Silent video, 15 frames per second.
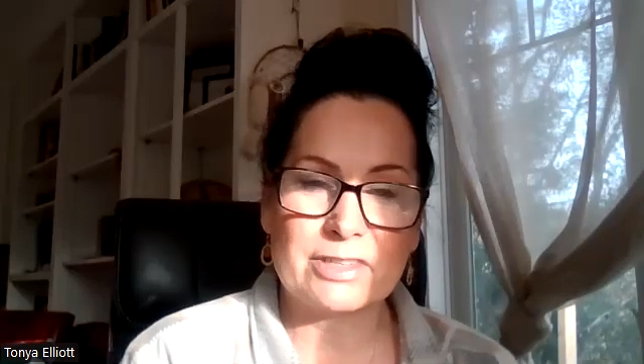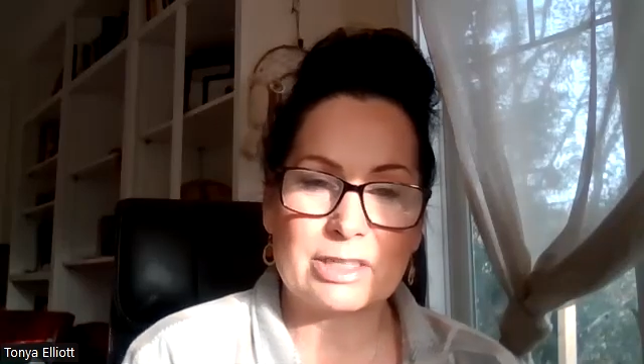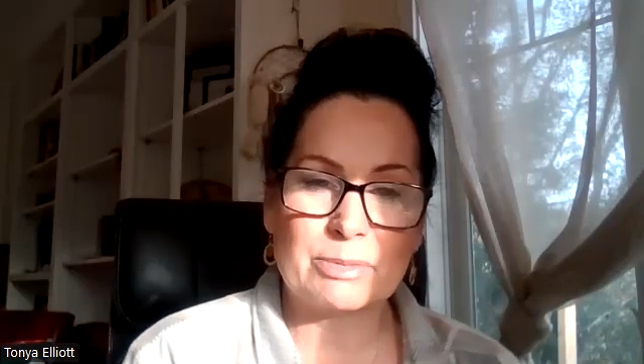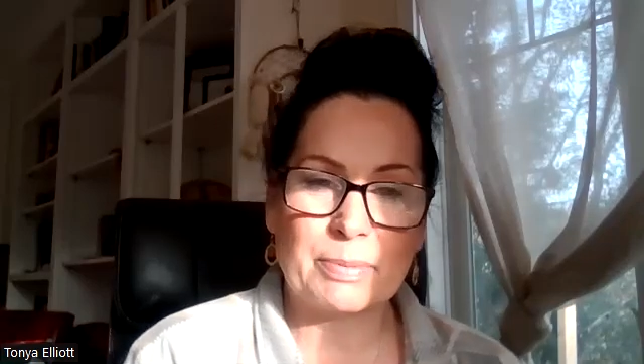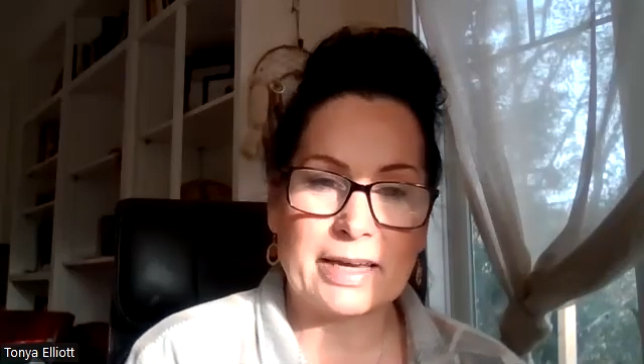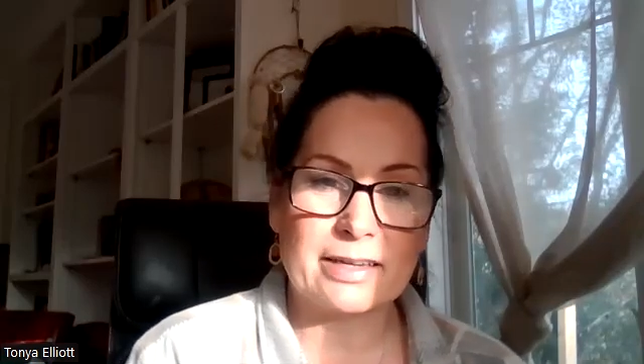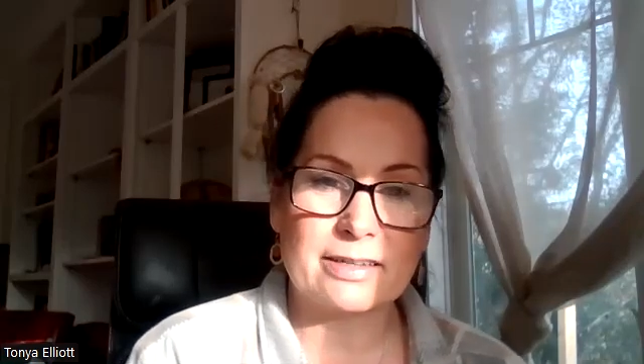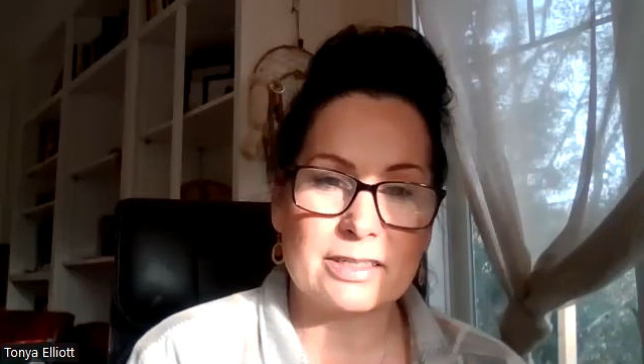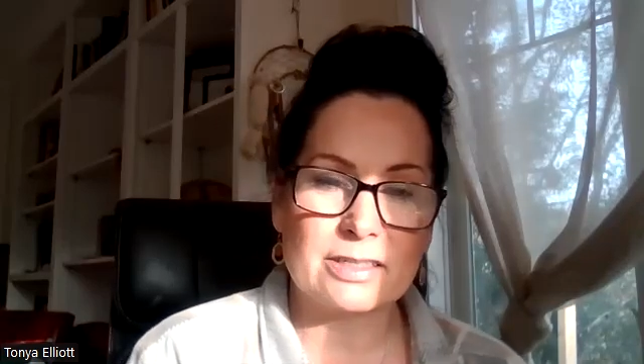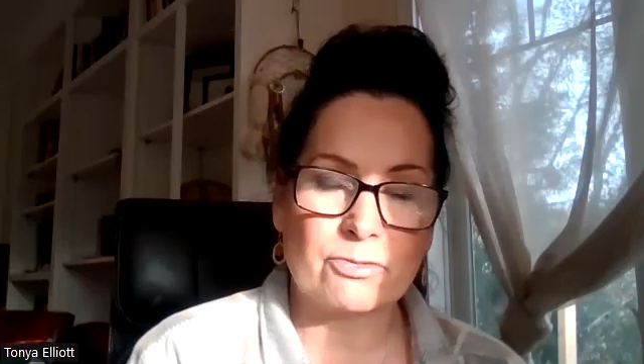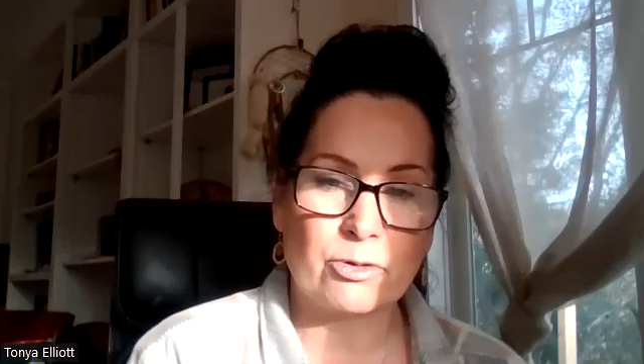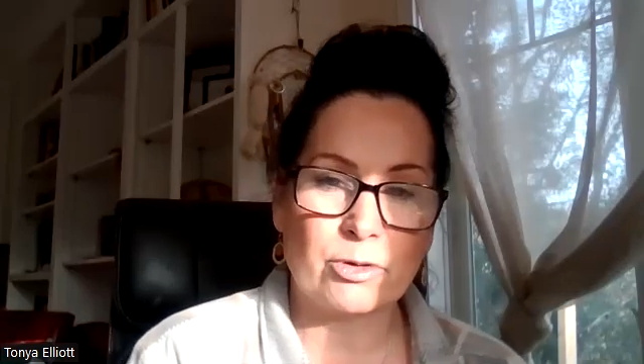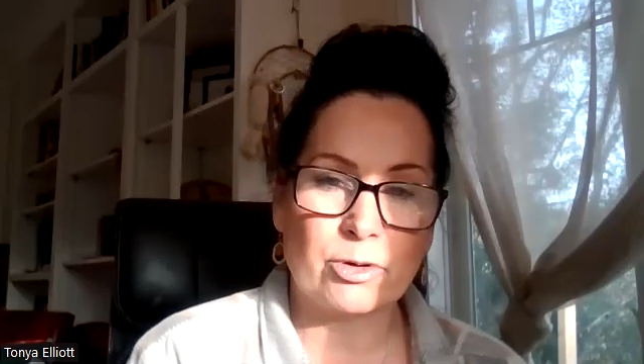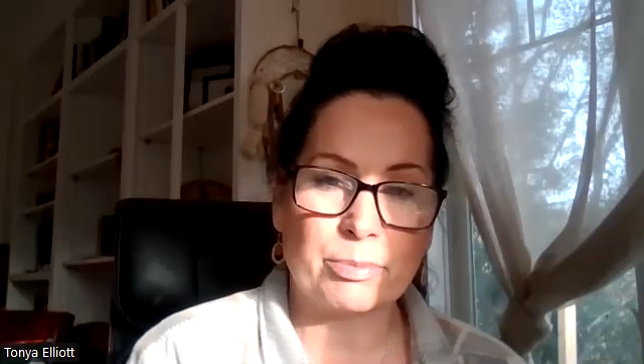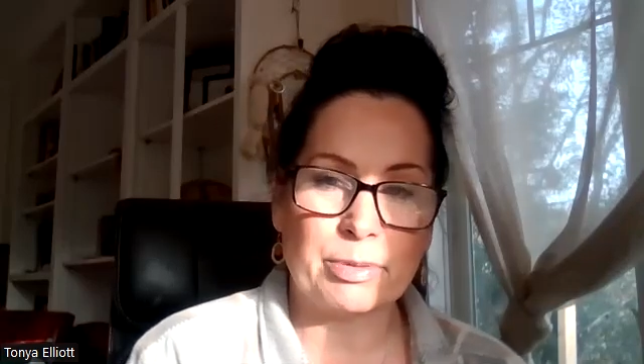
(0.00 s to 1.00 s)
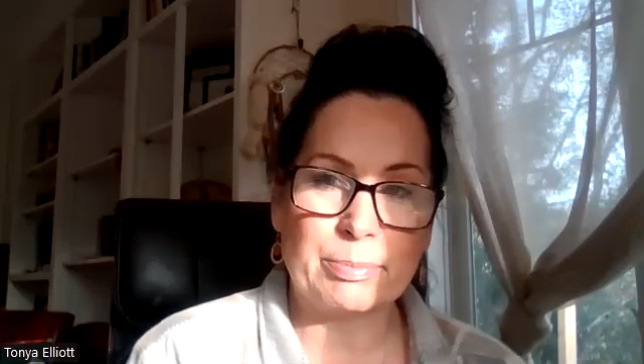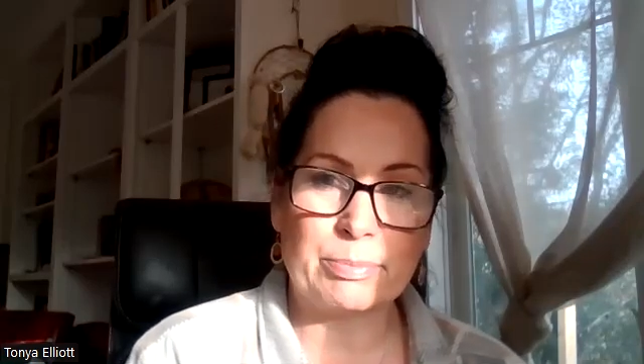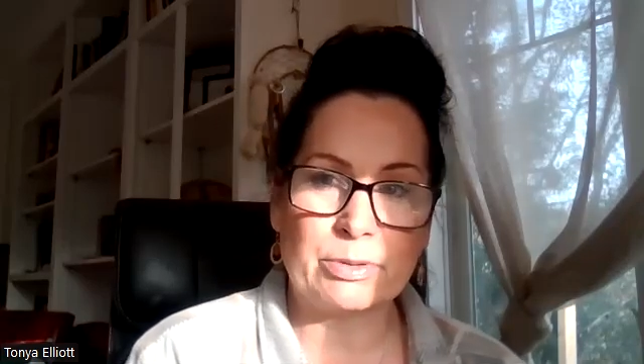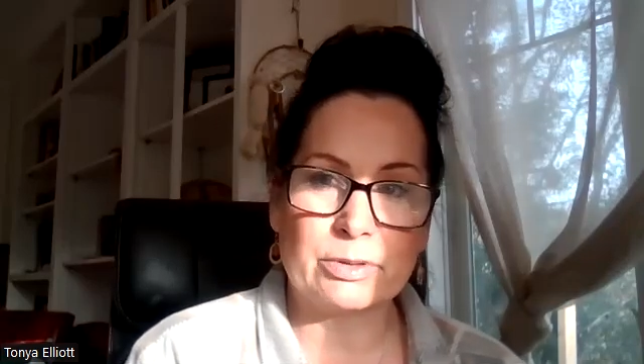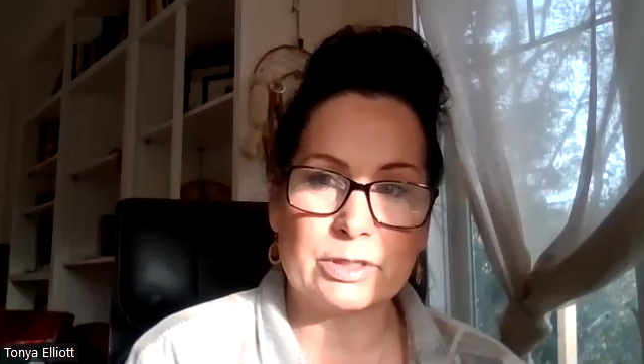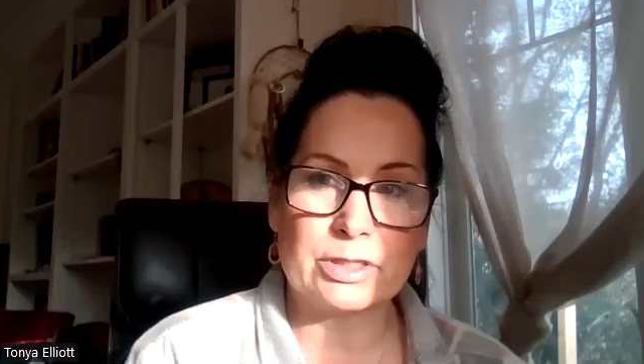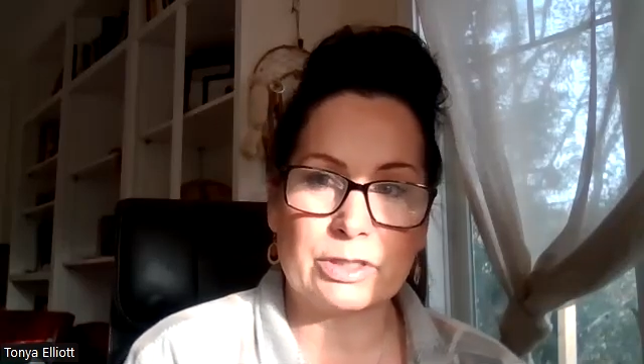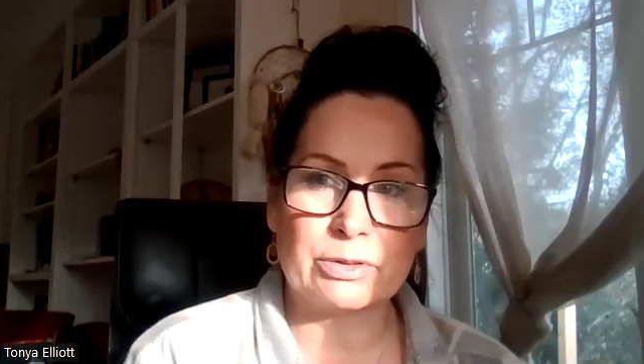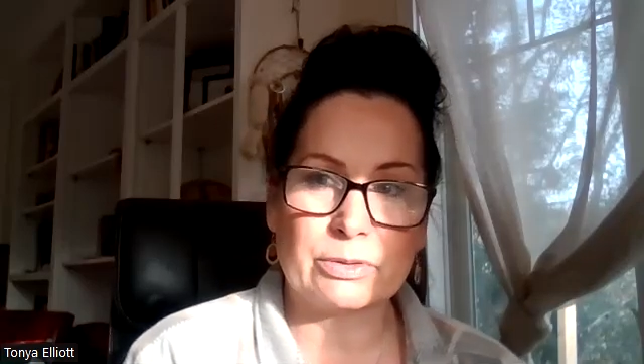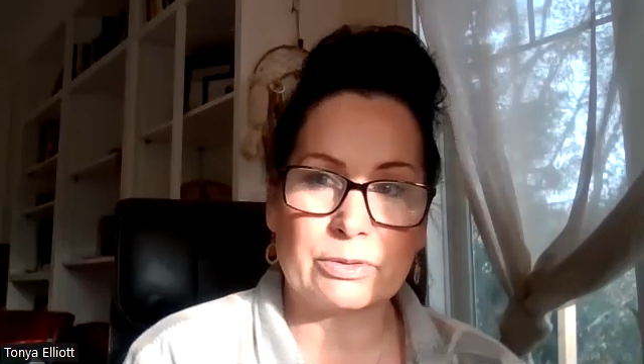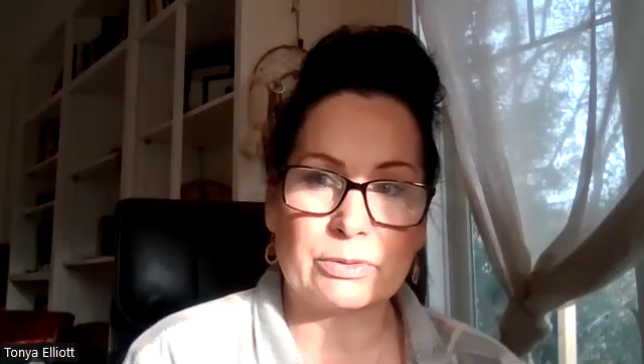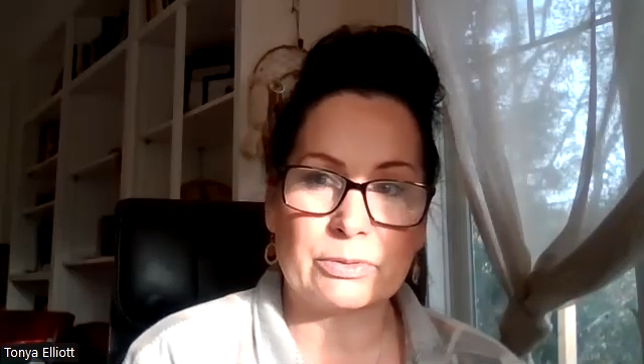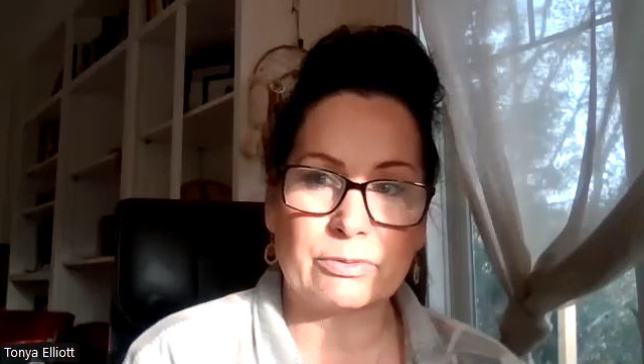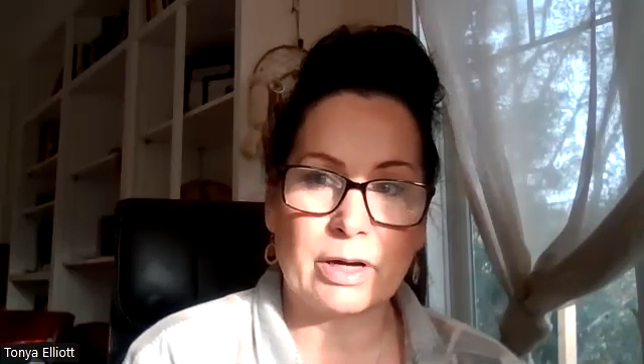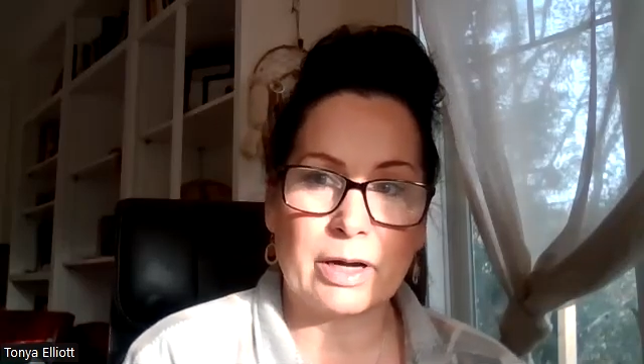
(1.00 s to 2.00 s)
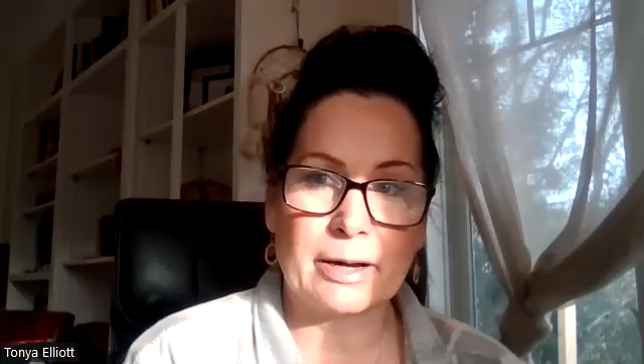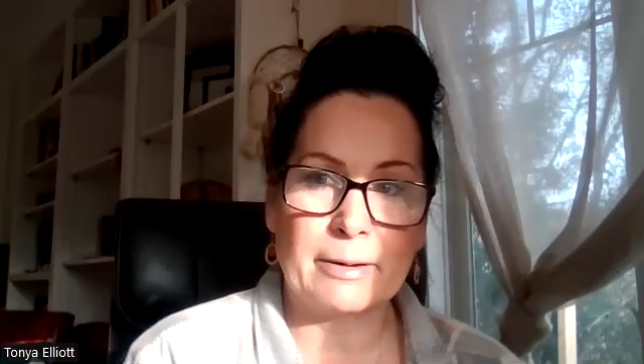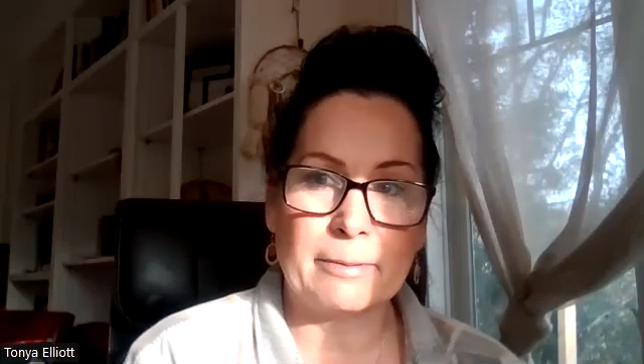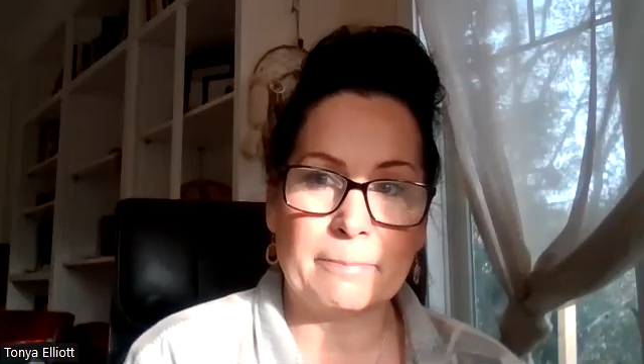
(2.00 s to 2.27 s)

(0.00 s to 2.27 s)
space for people to